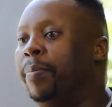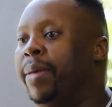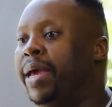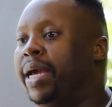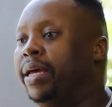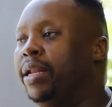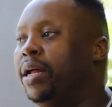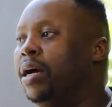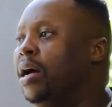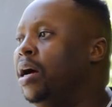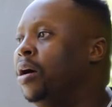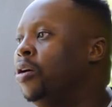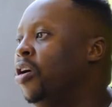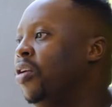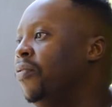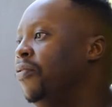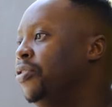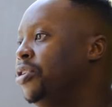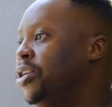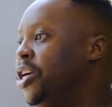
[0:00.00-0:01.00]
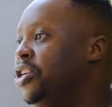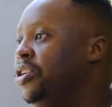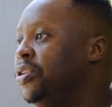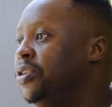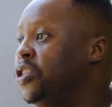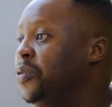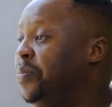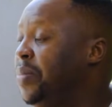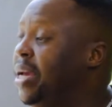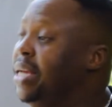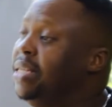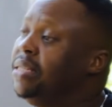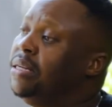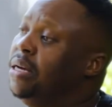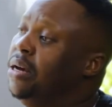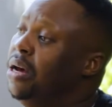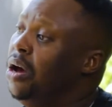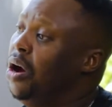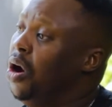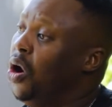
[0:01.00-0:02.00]
make it a conversational
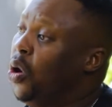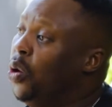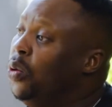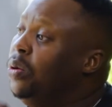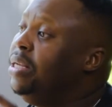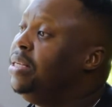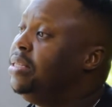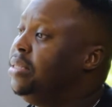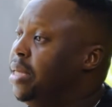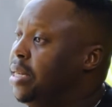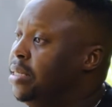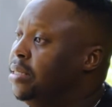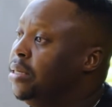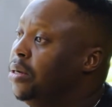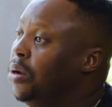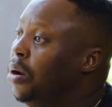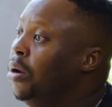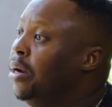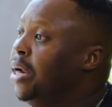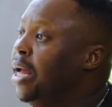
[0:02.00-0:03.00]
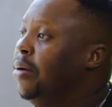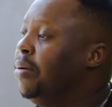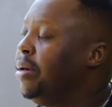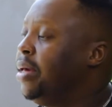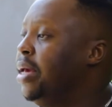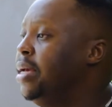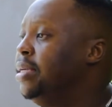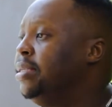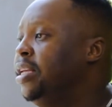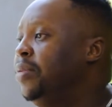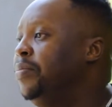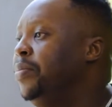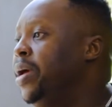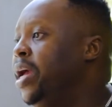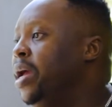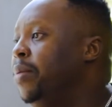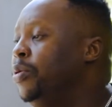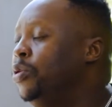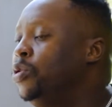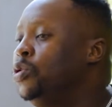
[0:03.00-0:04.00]
space, wholly centered on our guests, and
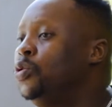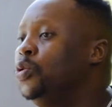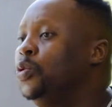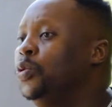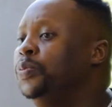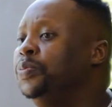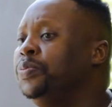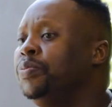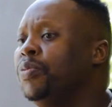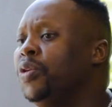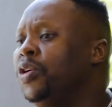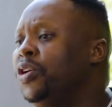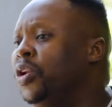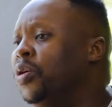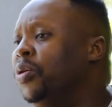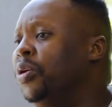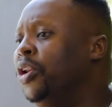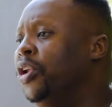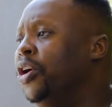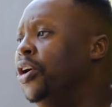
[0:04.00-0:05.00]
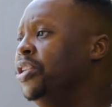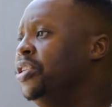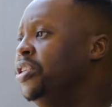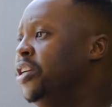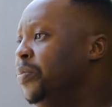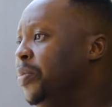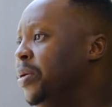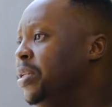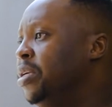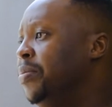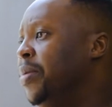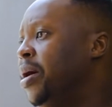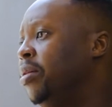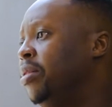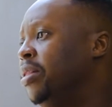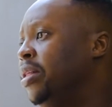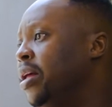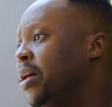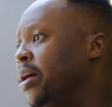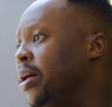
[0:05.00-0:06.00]
be able to learn tidbits
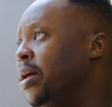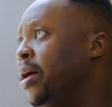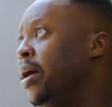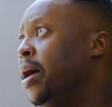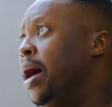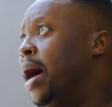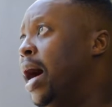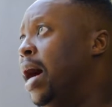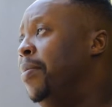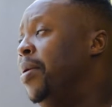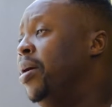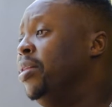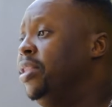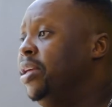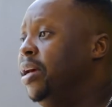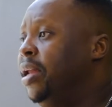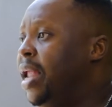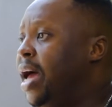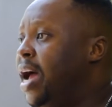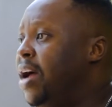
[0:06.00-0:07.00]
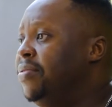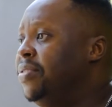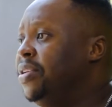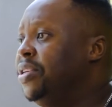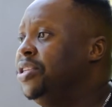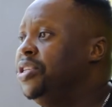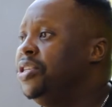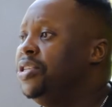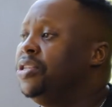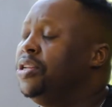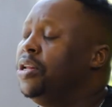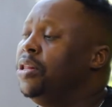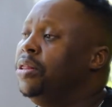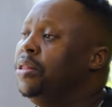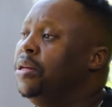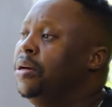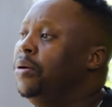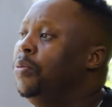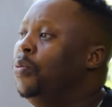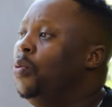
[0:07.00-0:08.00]
about their lives and just
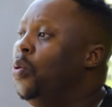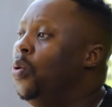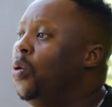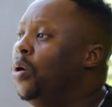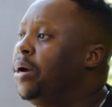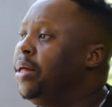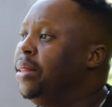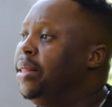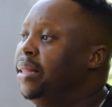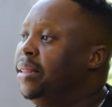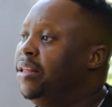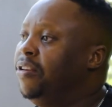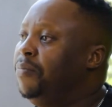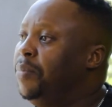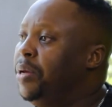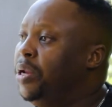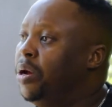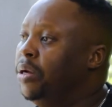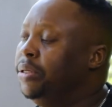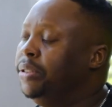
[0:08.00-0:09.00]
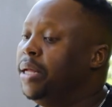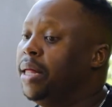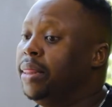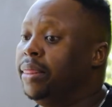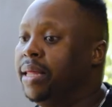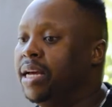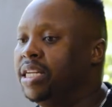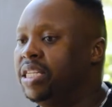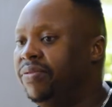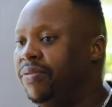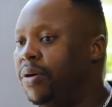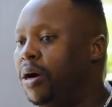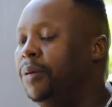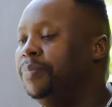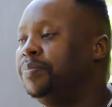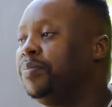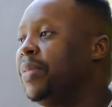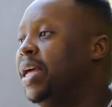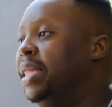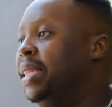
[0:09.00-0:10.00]
the walk that they've been on thus
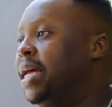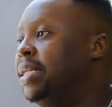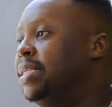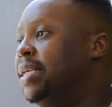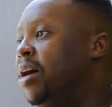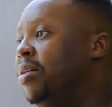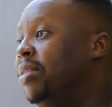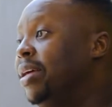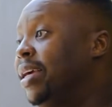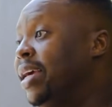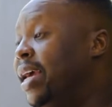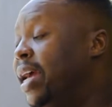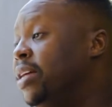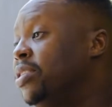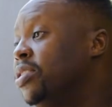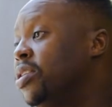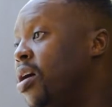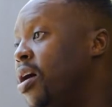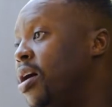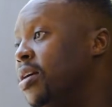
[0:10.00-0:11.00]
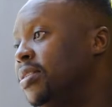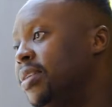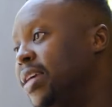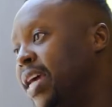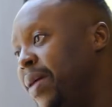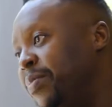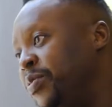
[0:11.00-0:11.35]
far. And that's how the King's Cast